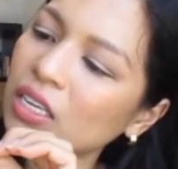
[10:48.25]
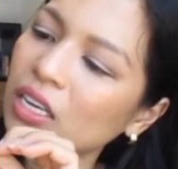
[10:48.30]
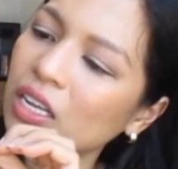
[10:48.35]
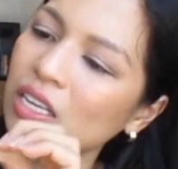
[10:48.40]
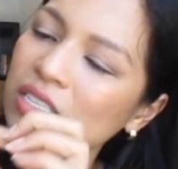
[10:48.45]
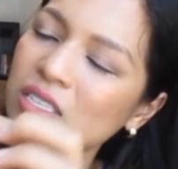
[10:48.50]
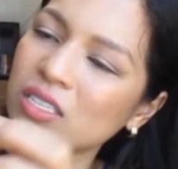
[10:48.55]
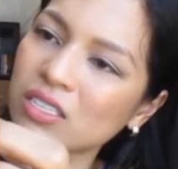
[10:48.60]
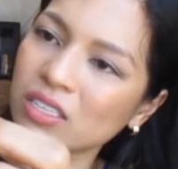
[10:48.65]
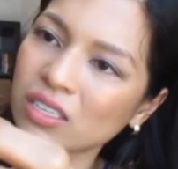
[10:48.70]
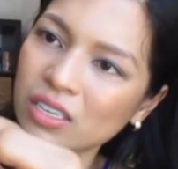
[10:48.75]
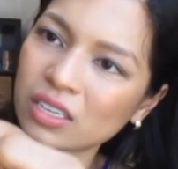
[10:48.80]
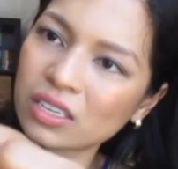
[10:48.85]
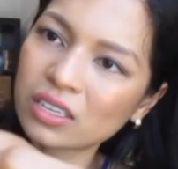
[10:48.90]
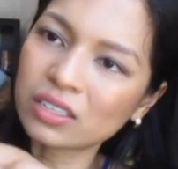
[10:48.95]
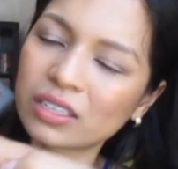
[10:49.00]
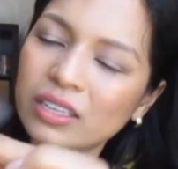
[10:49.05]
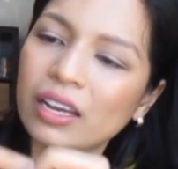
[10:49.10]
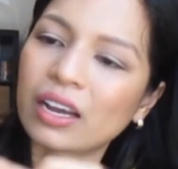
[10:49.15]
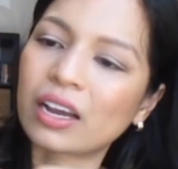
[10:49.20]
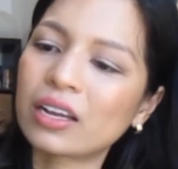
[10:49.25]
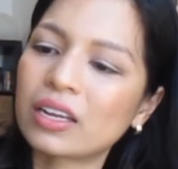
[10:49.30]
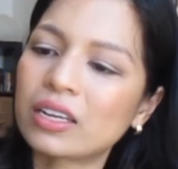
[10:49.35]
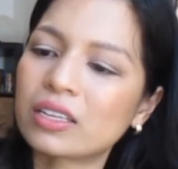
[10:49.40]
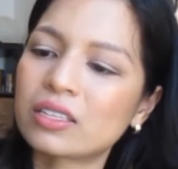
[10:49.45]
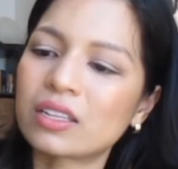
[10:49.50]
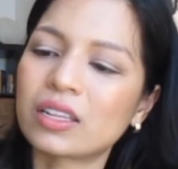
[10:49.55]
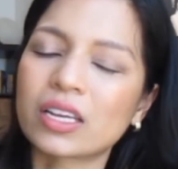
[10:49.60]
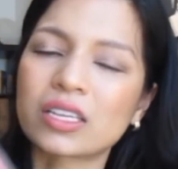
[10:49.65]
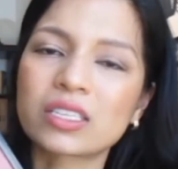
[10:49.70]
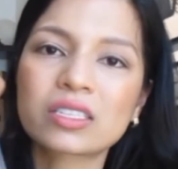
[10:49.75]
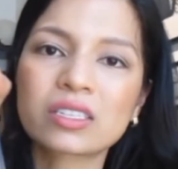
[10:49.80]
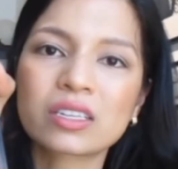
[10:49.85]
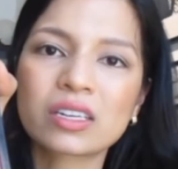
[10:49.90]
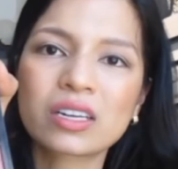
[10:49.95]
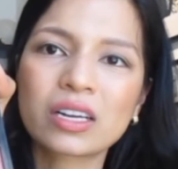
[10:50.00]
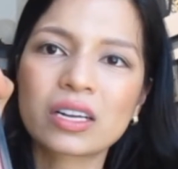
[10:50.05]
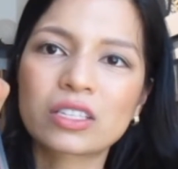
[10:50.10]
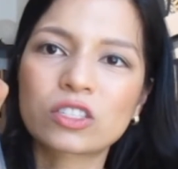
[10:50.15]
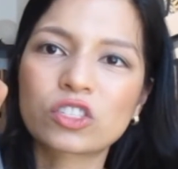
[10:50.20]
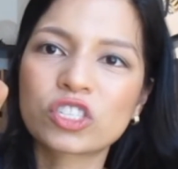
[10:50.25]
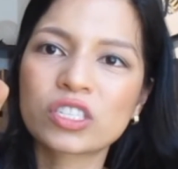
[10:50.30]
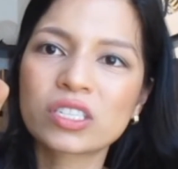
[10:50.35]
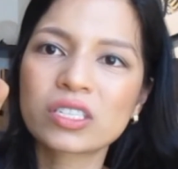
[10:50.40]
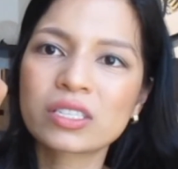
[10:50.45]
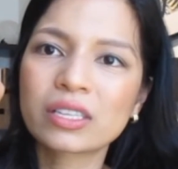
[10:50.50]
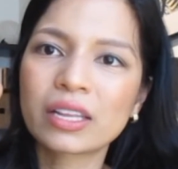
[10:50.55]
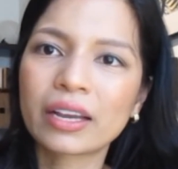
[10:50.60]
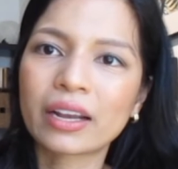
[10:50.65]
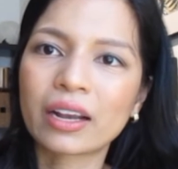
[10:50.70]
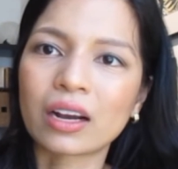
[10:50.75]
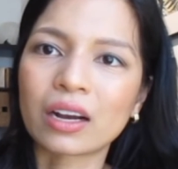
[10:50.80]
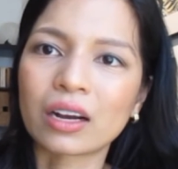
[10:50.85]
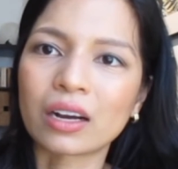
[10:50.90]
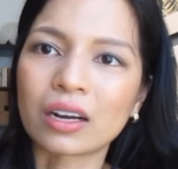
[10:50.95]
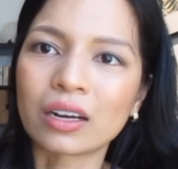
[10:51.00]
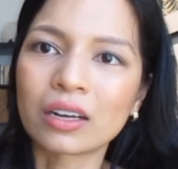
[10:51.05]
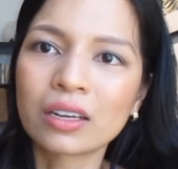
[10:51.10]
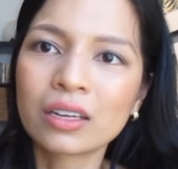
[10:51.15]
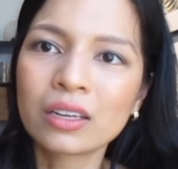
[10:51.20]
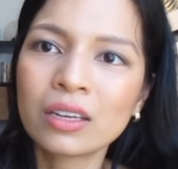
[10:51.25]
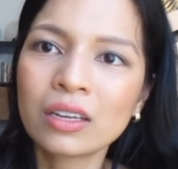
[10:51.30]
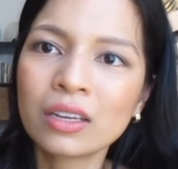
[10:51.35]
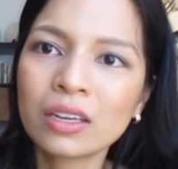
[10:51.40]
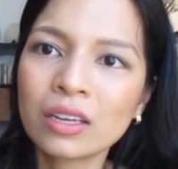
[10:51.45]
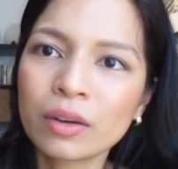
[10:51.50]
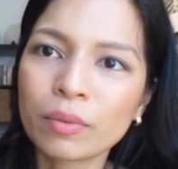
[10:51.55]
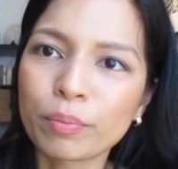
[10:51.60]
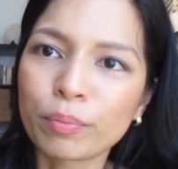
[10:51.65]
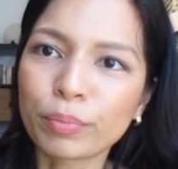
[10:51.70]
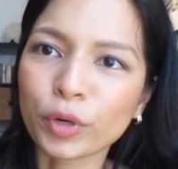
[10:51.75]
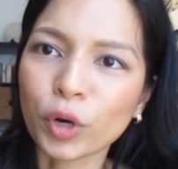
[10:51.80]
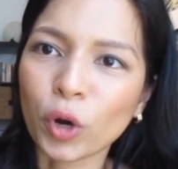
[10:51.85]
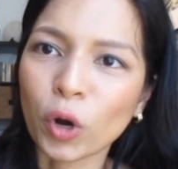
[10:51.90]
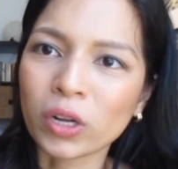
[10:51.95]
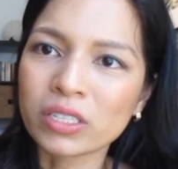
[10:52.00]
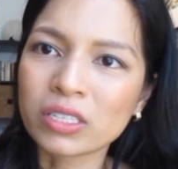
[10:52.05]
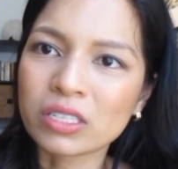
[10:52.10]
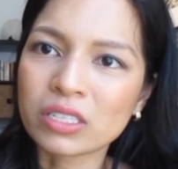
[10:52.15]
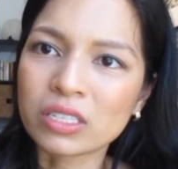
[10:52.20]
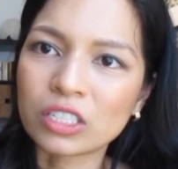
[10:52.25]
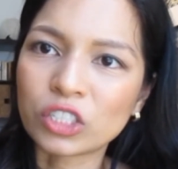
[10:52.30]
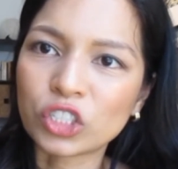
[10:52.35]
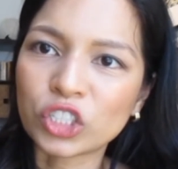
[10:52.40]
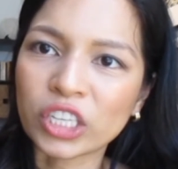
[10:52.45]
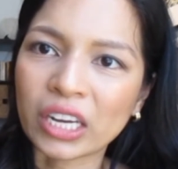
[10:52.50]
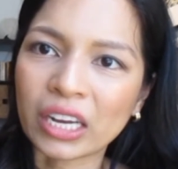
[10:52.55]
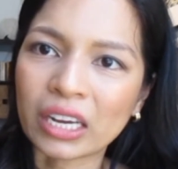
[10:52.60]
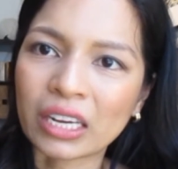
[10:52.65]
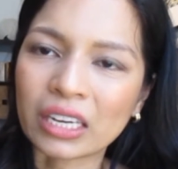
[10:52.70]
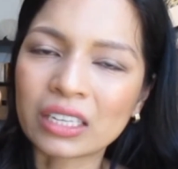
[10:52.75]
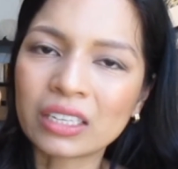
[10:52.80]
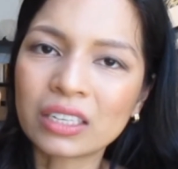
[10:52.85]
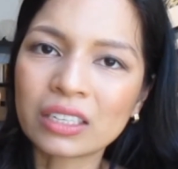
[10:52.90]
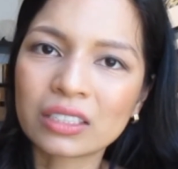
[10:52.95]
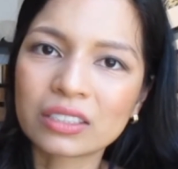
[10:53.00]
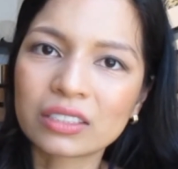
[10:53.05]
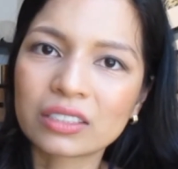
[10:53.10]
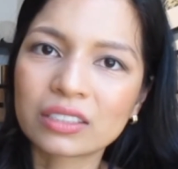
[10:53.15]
Luster. Yeah, Luster. It's just like a bronzy shade.